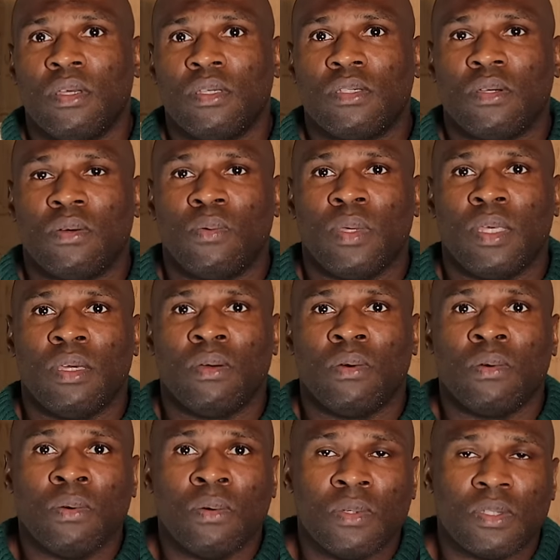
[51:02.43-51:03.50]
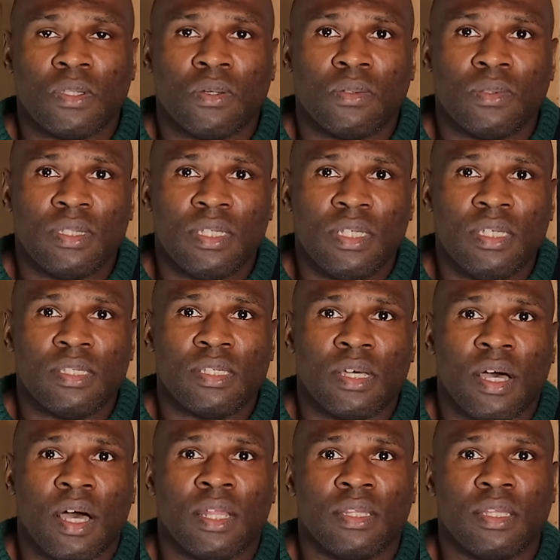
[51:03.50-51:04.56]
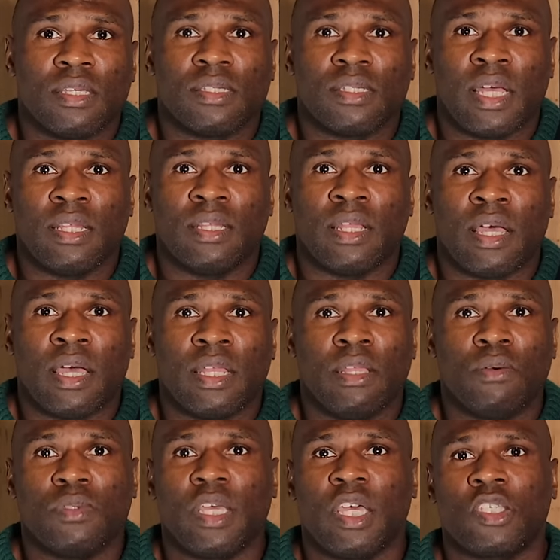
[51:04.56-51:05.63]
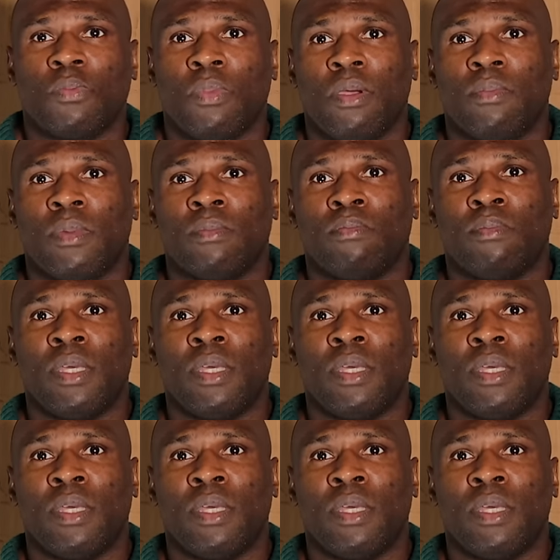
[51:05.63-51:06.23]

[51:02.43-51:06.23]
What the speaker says: So we also need to understand that. And there was an experiment